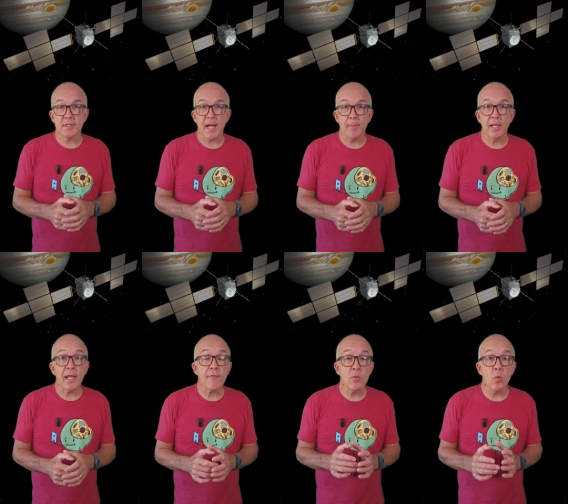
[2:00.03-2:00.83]
what's
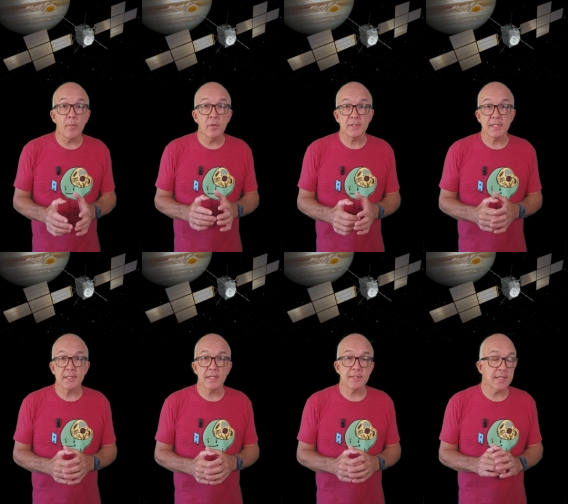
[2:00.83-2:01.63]
happening. If you want more
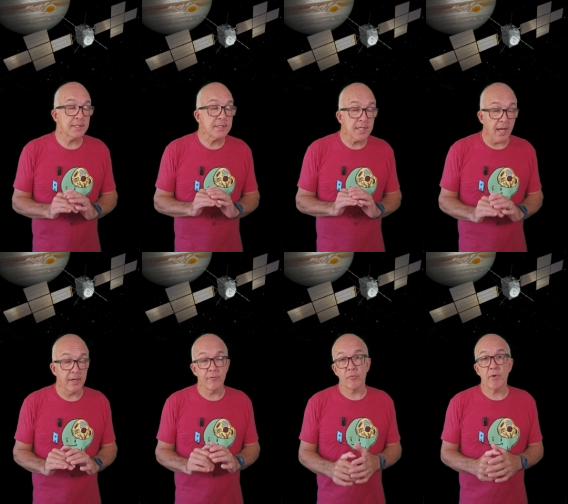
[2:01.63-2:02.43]
details, there's a
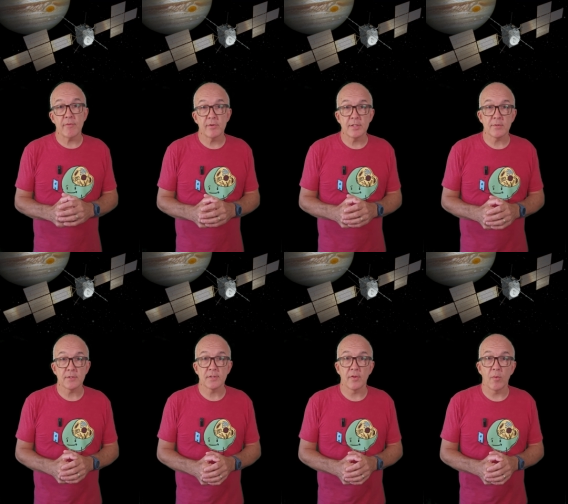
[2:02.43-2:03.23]
ton of great
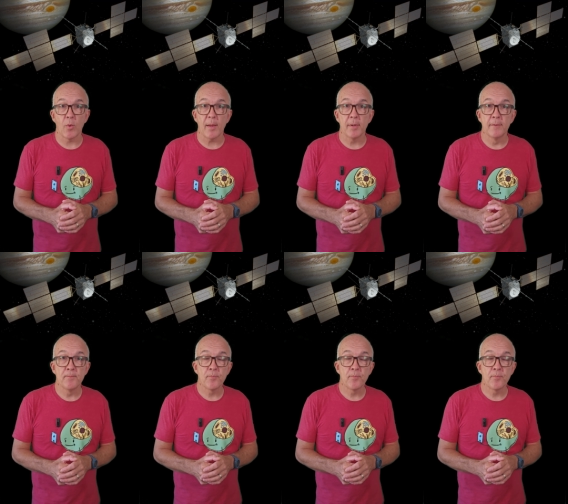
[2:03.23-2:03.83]
resources on the web.